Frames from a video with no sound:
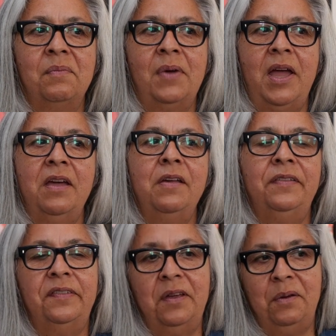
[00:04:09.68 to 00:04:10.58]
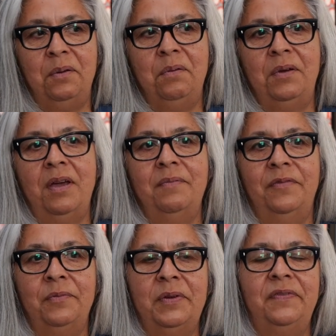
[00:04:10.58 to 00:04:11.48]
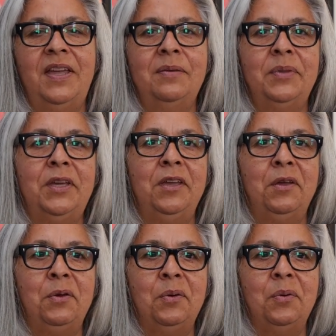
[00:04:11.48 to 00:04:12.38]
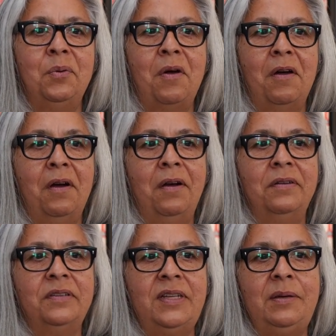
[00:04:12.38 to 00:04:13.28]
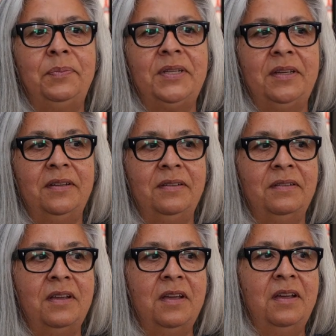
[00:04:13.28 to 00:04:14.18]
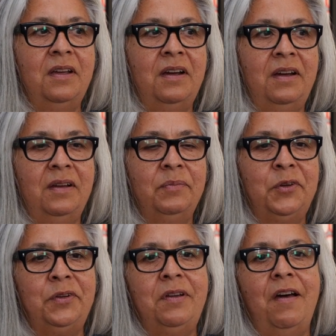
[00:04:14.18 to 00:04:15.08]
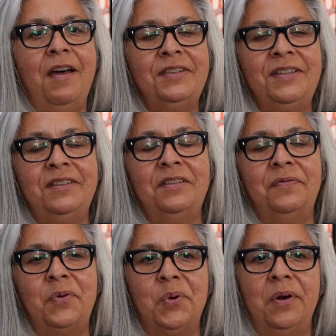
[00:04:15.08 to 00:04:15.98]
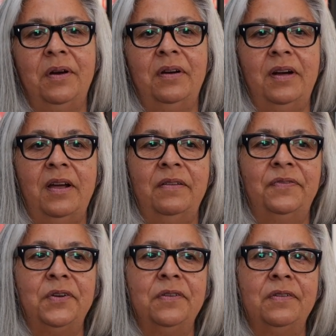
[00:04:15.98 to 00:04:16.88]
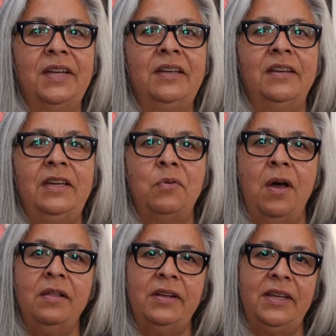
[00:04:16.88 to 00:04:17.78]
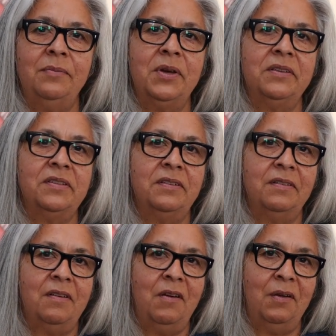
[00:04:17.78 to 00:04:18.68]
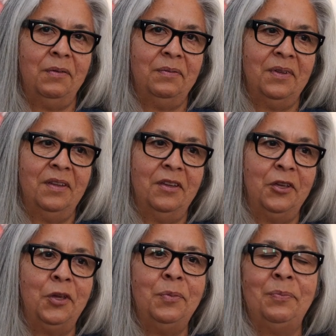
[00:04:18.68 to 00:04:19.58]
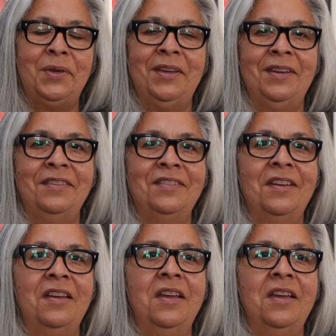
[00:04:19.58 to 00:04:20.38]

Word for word: I also come from a family who are steeped in um, good causes for uh, furthering equality amongst all human beings.